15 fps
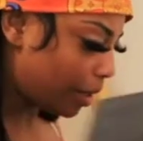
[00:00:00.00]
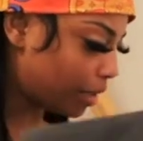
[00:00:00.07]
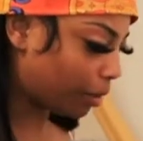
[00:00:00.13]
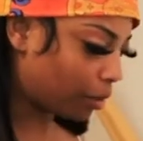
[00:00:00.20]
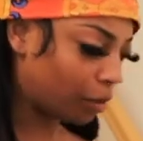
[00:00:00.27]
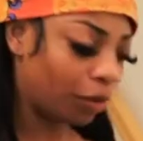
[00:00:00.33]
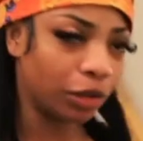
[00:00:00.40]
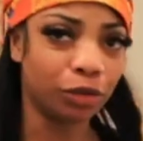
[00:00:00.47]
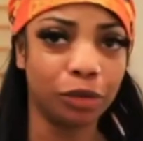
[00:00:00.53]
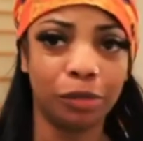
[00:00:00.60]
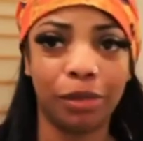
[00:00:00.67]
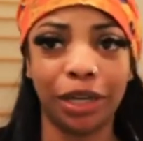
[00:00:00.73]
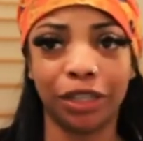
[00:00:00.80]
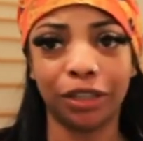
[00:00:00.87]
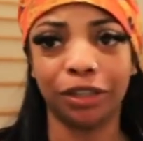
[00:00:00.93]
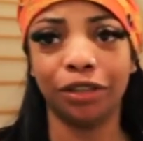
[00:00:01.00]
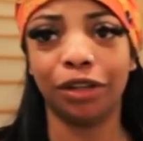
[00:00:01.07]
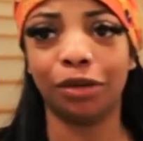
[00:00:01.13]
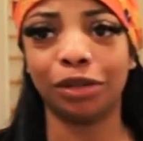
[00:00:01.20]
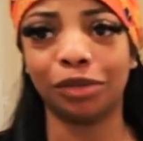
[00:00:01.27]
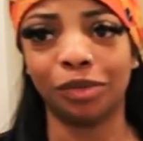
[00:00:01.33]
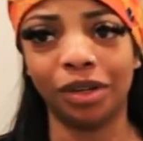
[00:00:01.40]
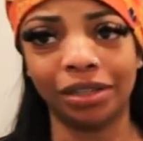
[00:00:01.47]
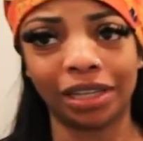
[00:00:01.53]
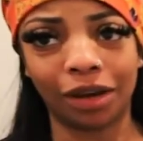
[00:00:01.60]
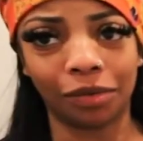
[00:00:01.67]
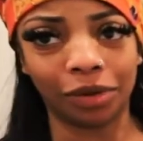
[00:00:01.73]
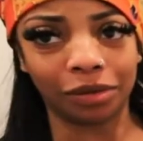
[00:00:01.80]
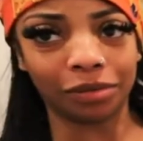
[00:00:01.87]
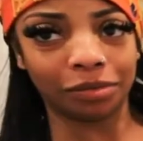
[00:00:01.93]
Cause I'm going through to make sure you know which ones
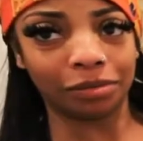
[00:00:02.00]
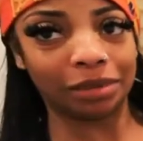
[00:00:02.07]
I want.